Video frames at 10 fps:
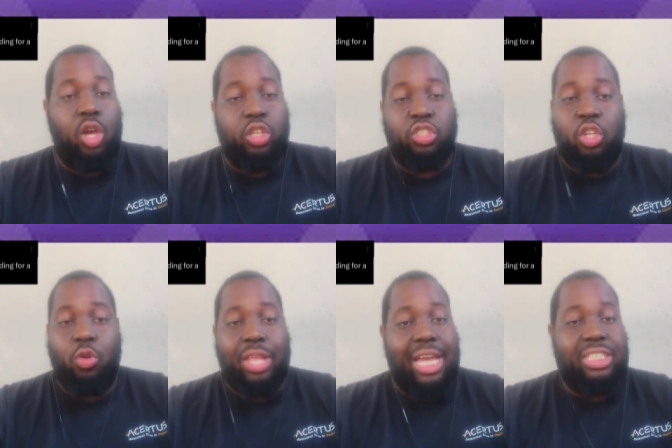We also
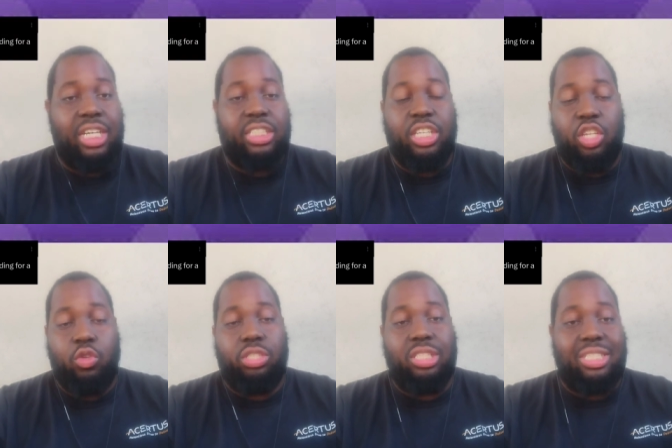know that Justin
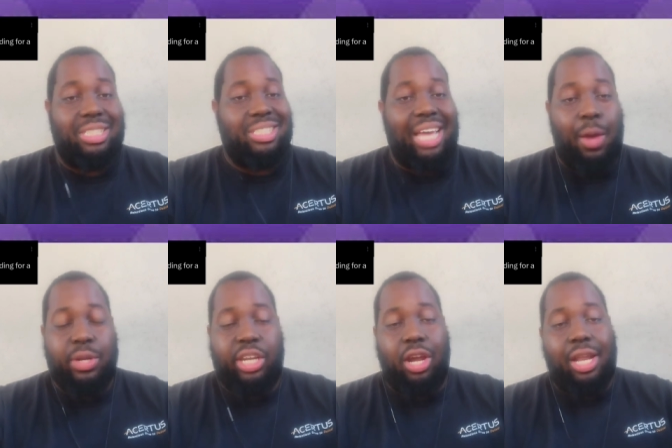Houston just signed
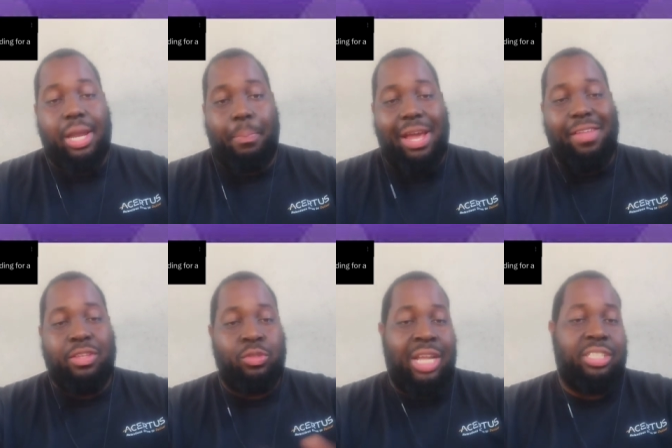with the Carolina
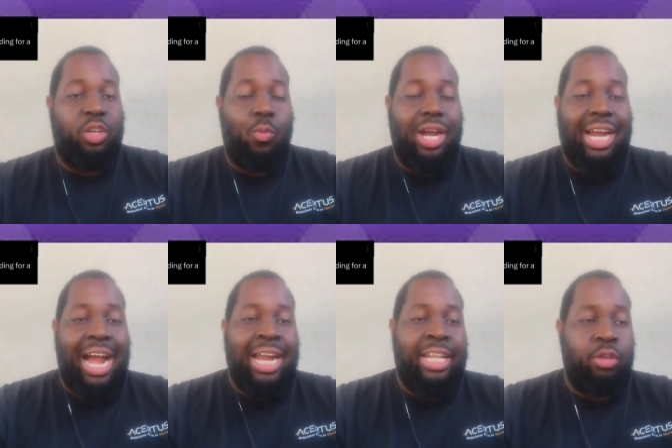Panthers, so that took one
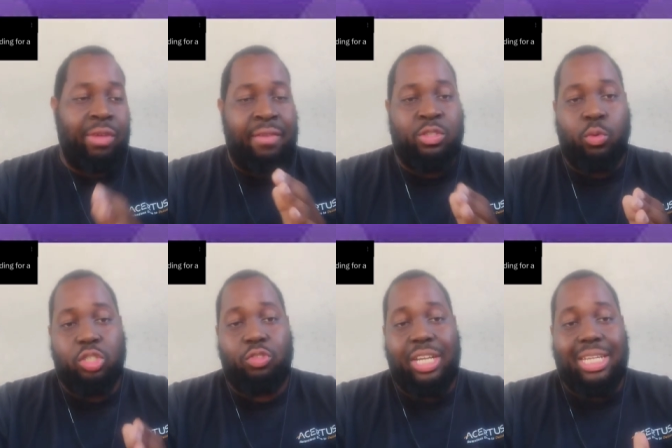guy that the Ravens were
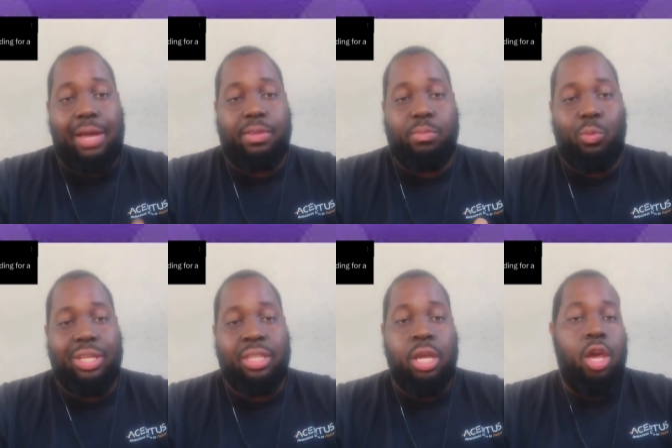extremely comfortable
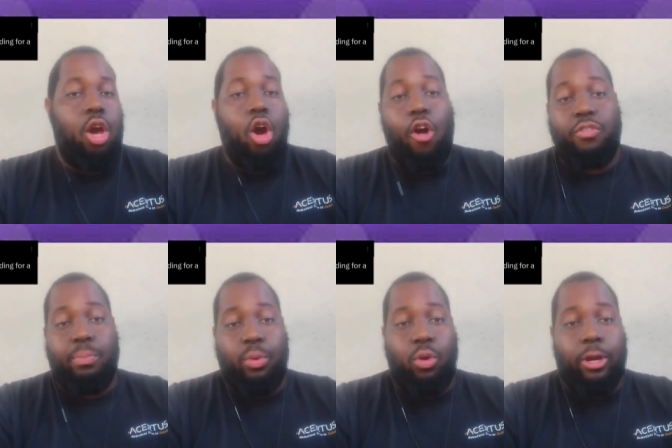with off
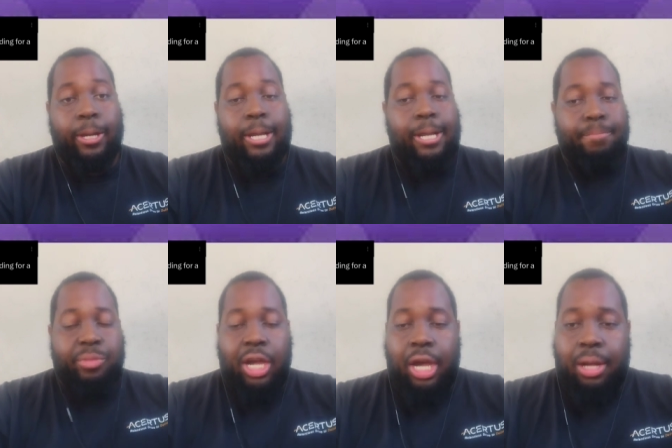the board.
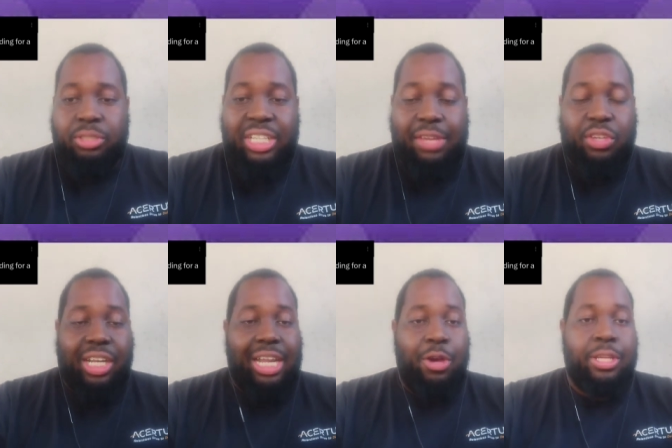
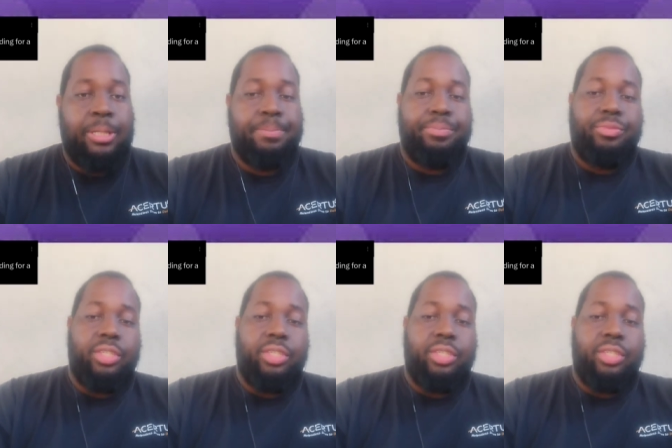Jadeveon Clowney,